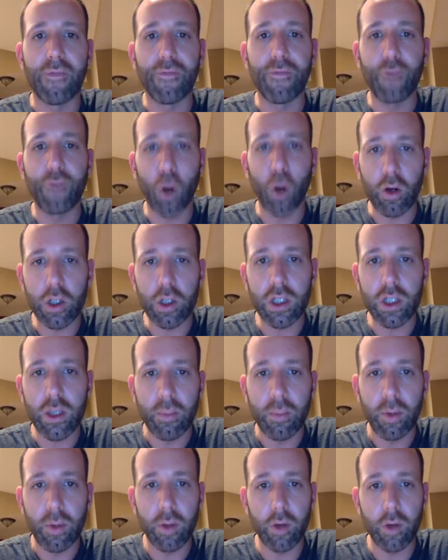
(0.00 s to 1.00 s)
first
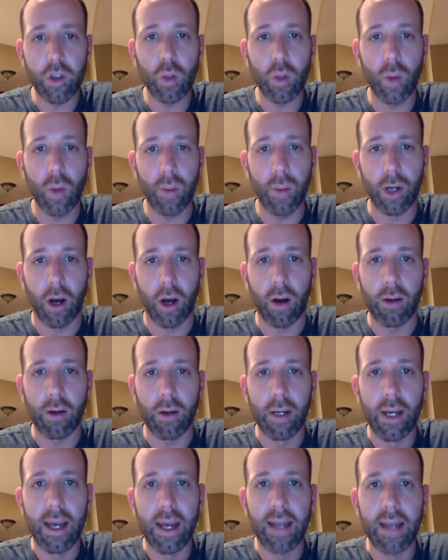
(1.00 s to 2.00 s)
promotion webinar
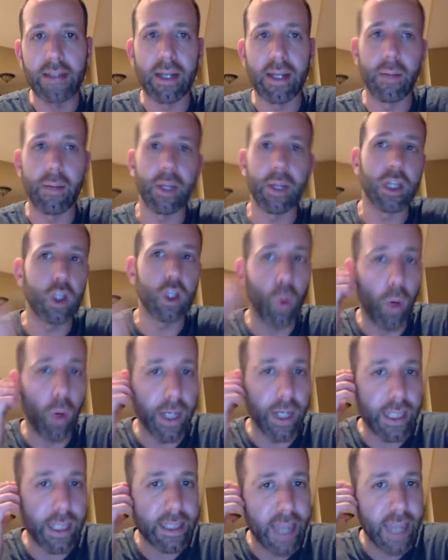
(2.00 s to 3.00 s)
is going to be the
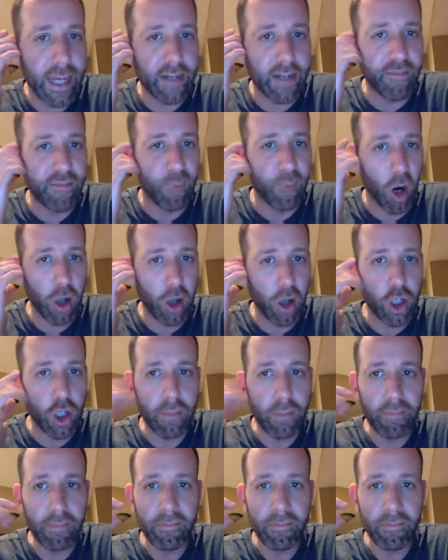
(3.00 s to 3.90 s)
22nd of March.